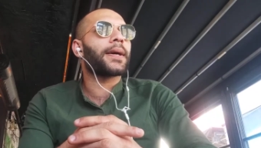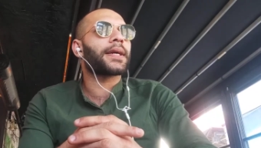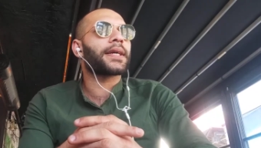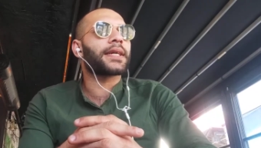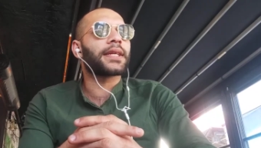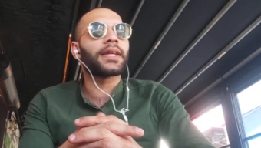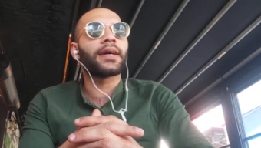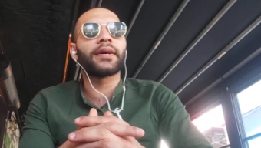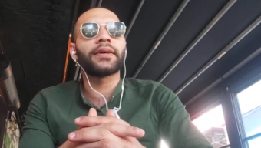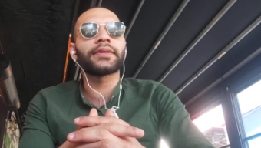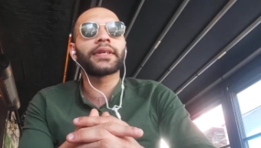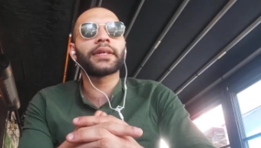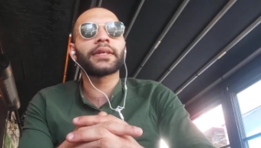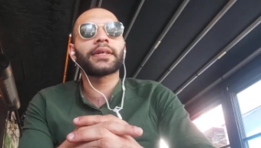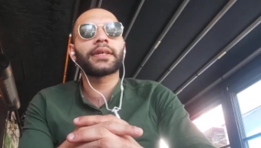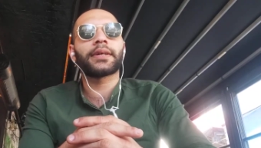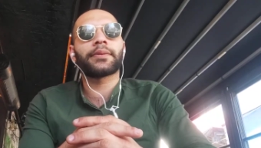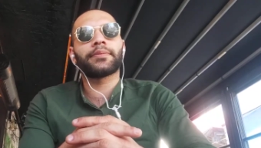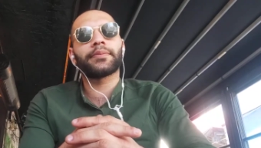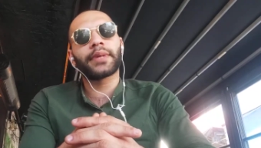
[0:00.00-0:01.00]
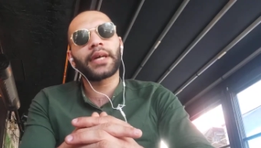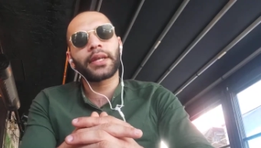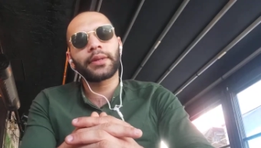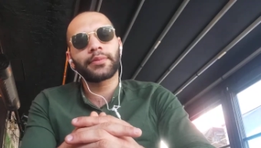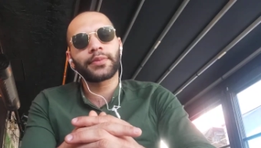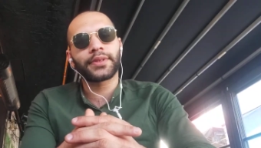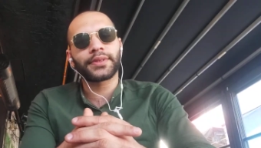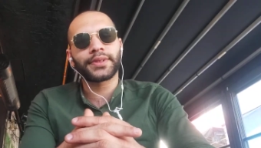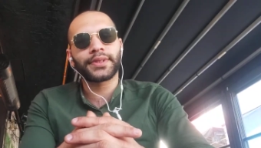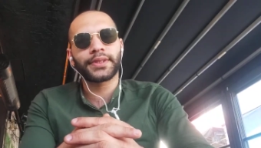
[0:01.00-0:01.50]
clothing and many
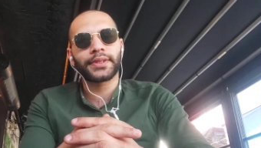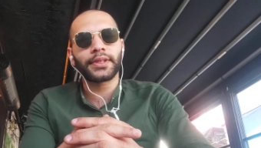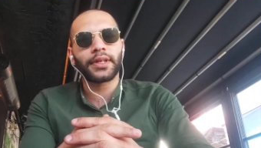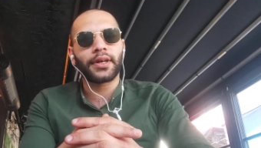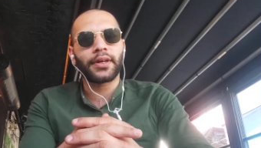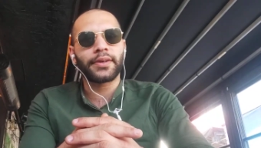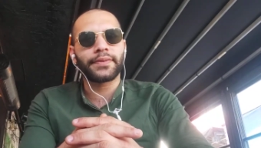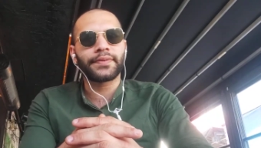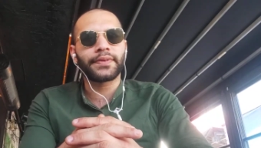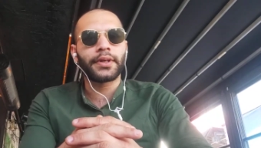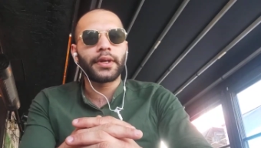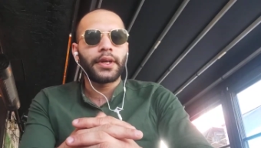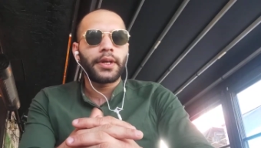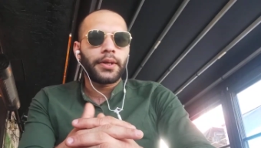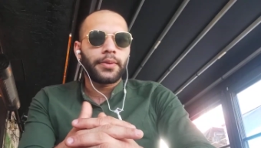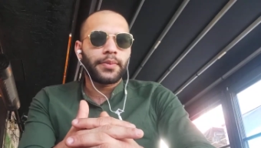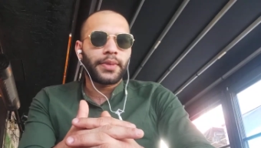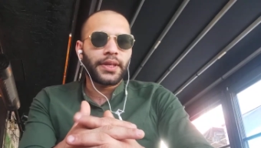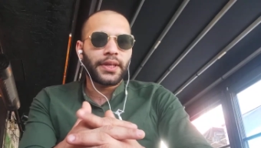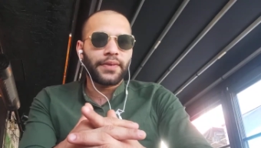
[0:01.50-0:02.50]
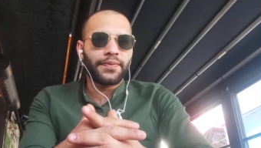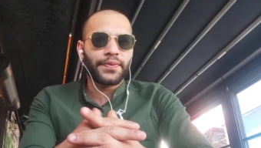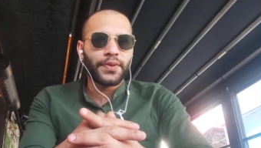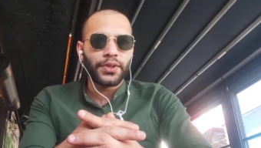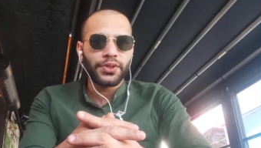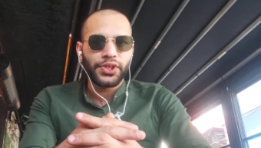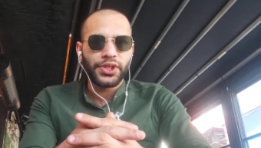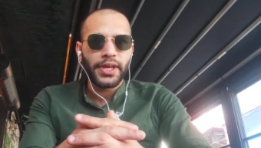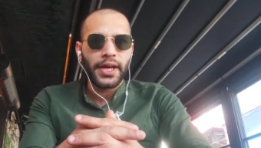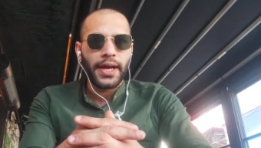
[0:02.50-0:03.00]
more stuff. But if
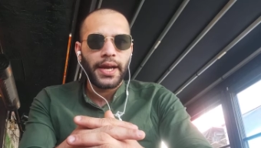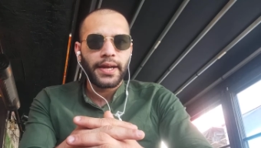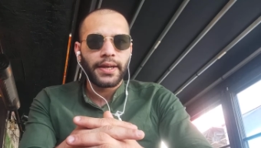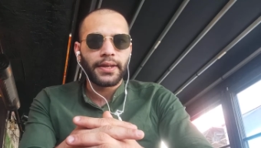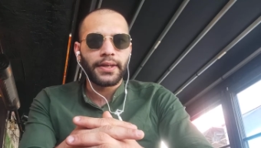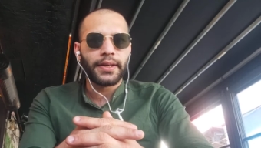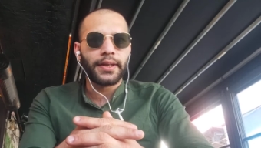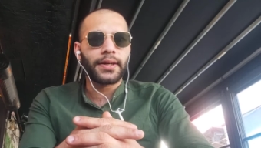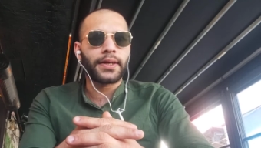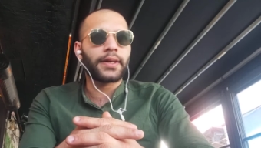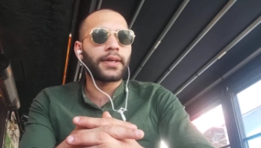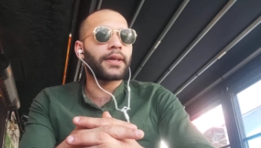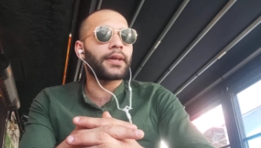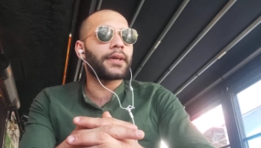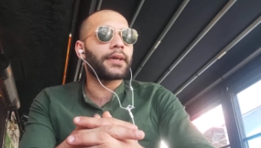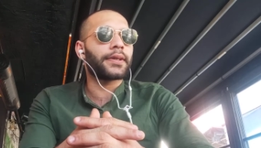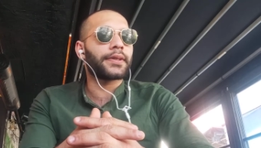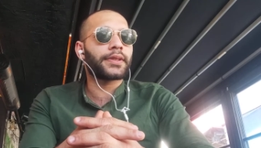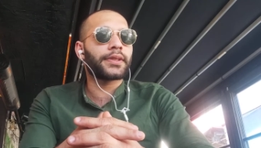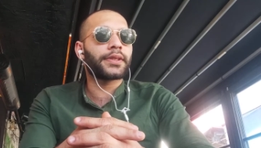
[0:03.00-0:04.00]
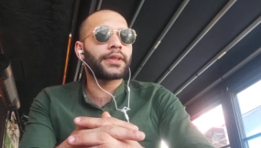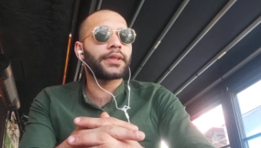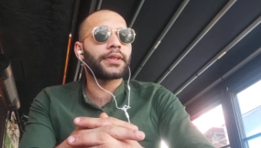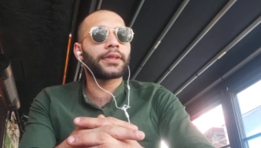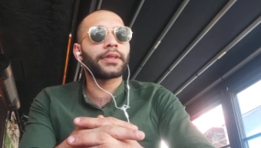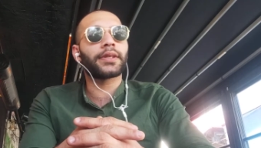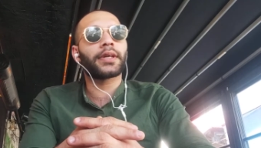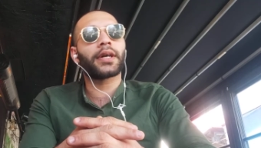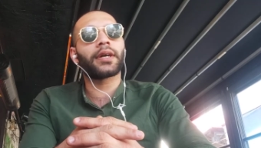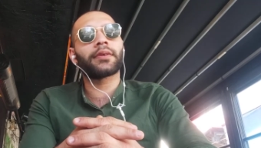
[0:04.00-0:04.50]
you check
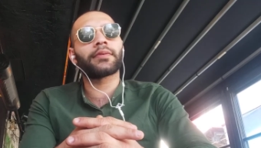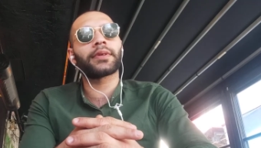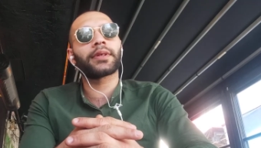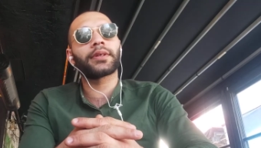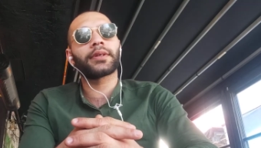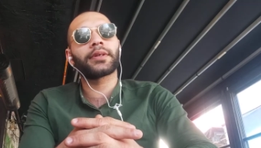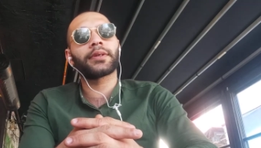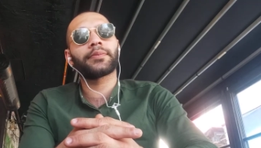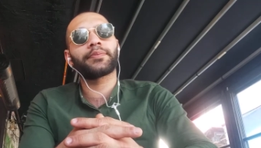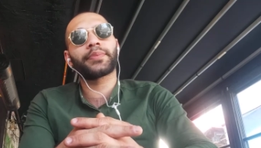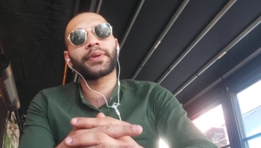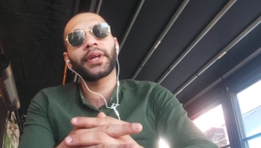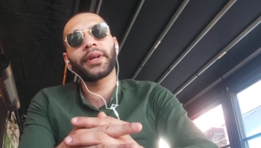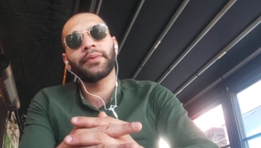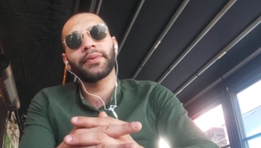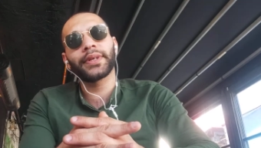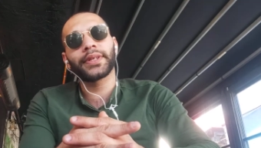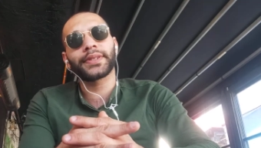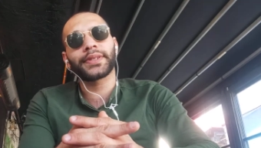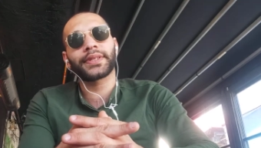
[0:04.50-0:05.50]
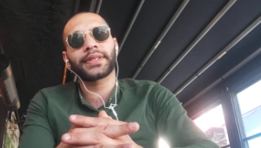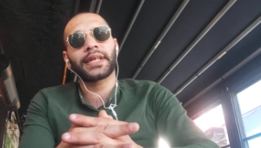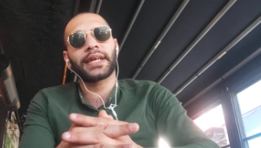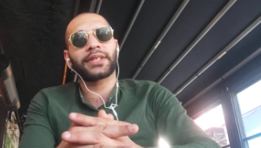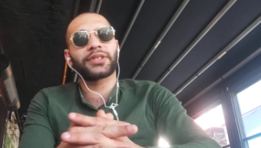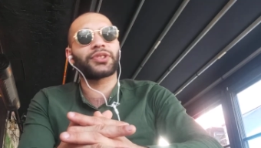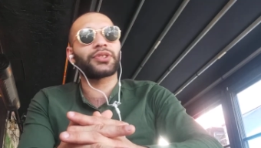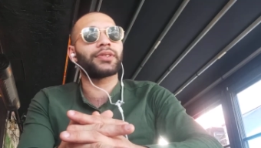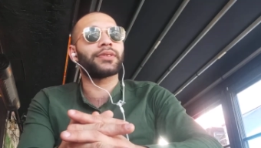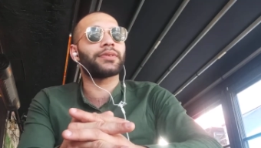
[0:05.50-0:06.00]
to our previous
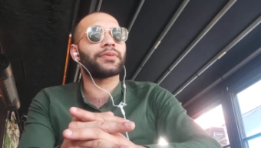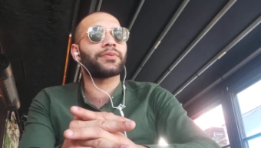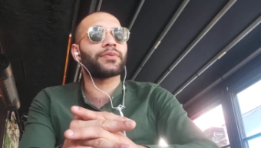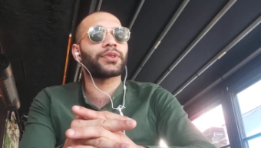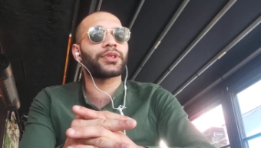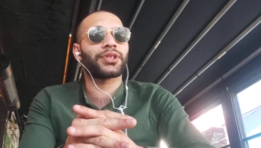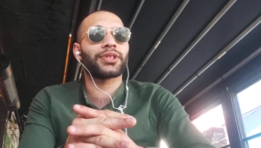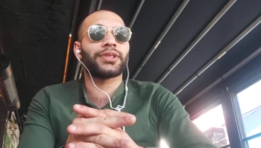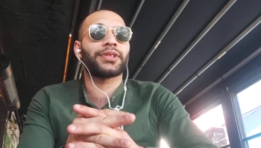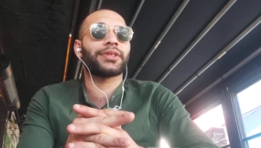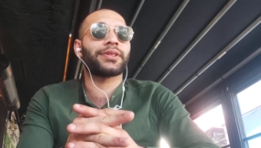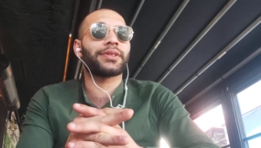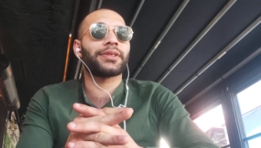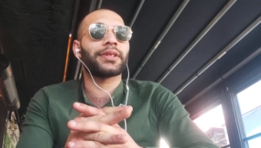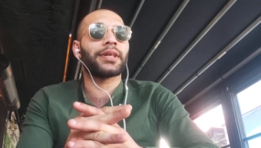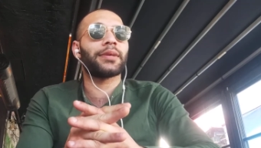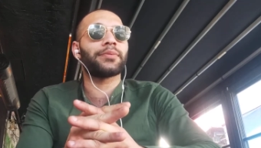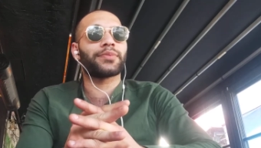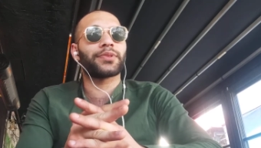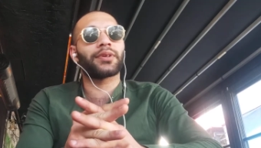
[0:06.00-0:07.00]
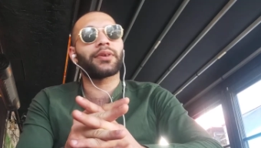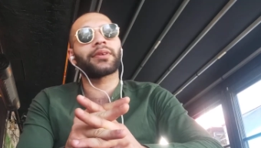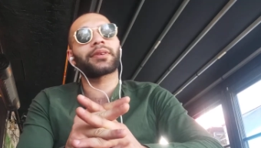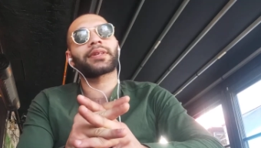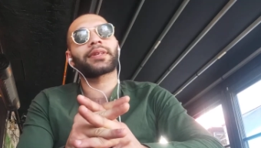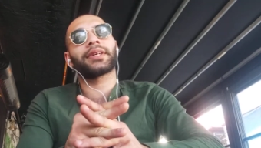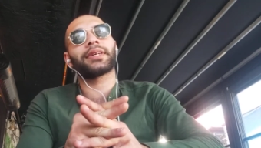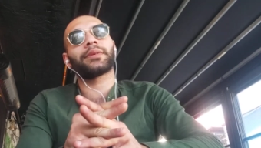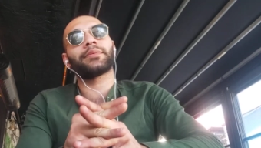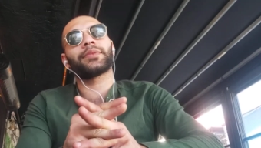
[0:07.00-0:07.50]
section, which is I'm
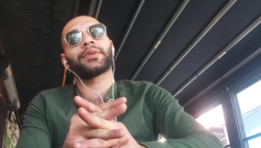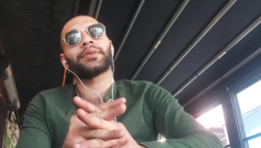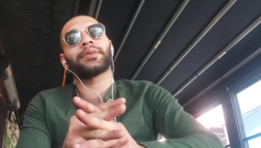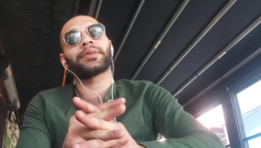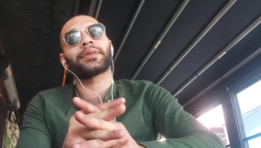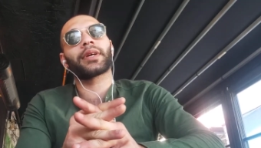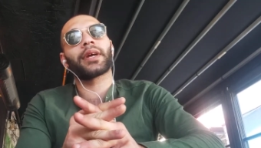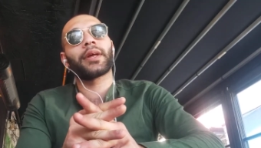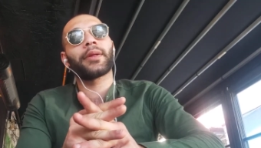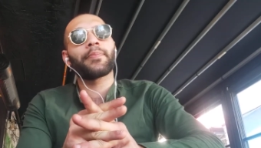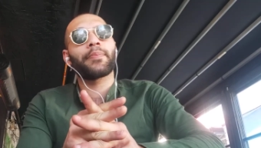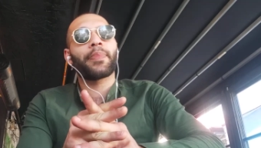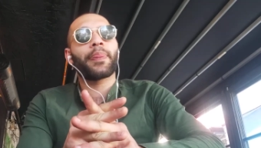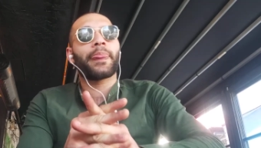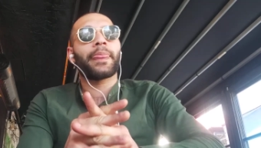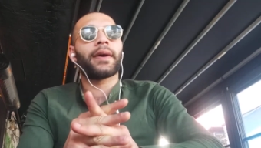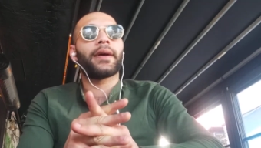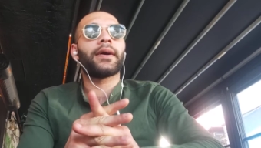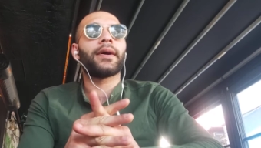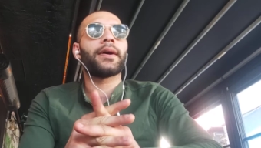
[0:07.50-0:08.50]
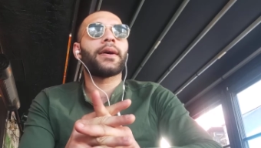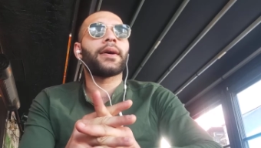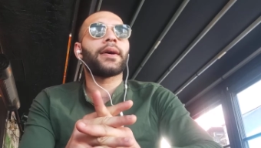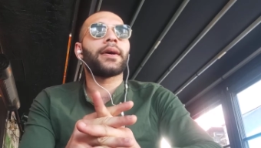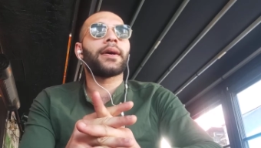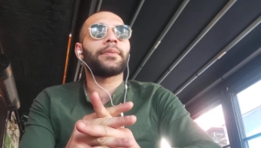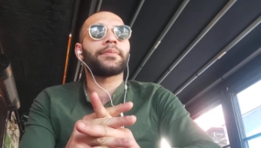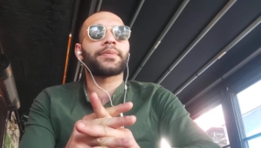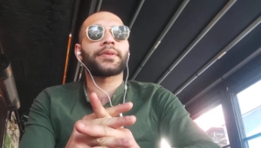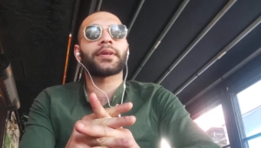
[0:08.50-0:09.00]
talking about
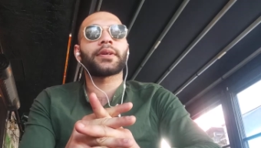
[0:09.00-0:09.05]
our